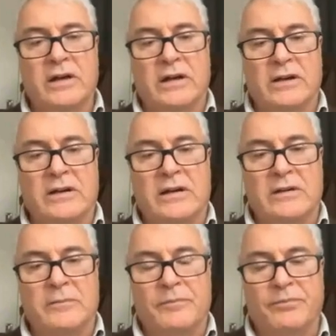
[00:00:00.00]
in
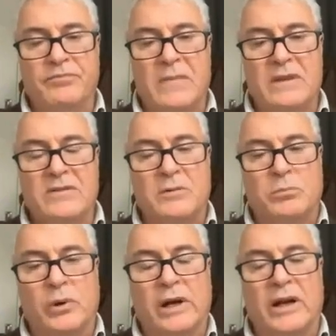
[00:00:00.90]
the
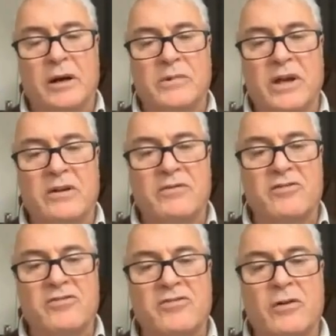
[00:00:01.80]
preeclamptic
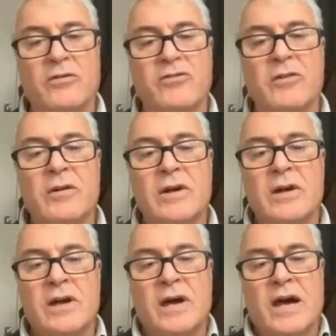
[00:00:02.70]
vesicles.
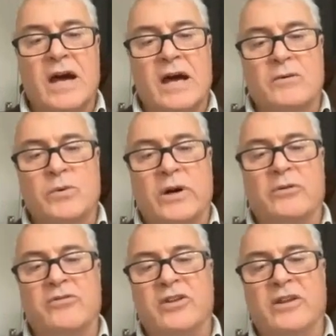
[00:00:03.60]
And we could
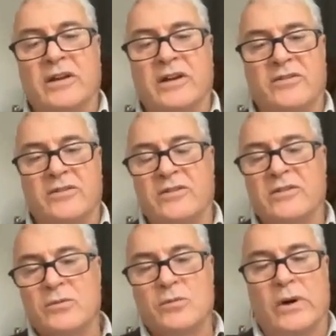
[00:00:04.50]
see that
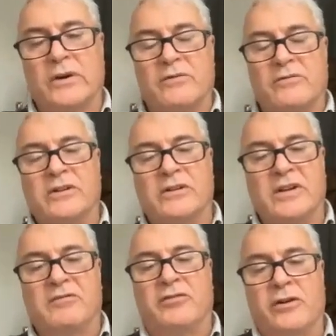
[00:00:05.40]
one of the
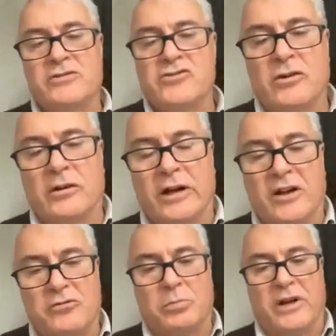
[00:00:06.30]
differentially
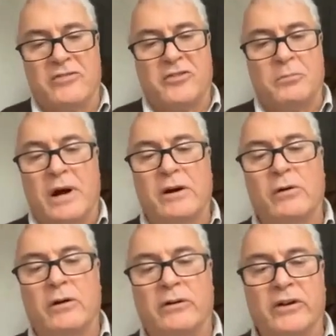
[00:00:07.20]
expressed
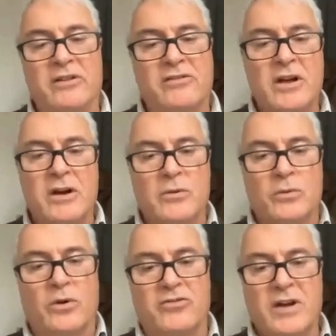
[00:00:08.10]
microRNA
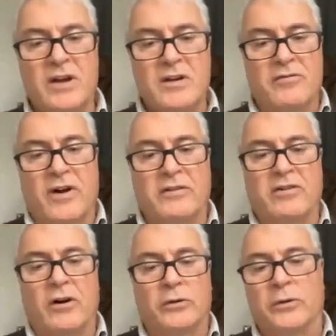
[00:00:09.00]
was
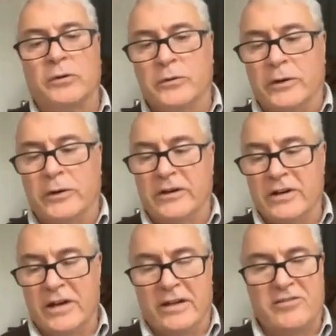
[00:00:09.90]

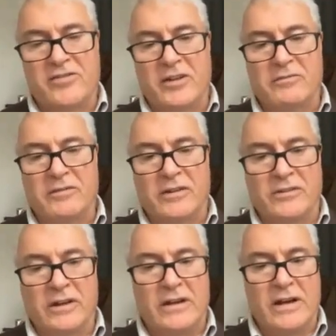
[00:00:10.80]

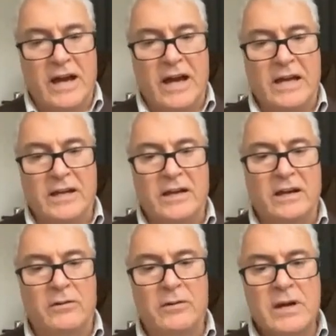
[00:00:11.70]
517A here.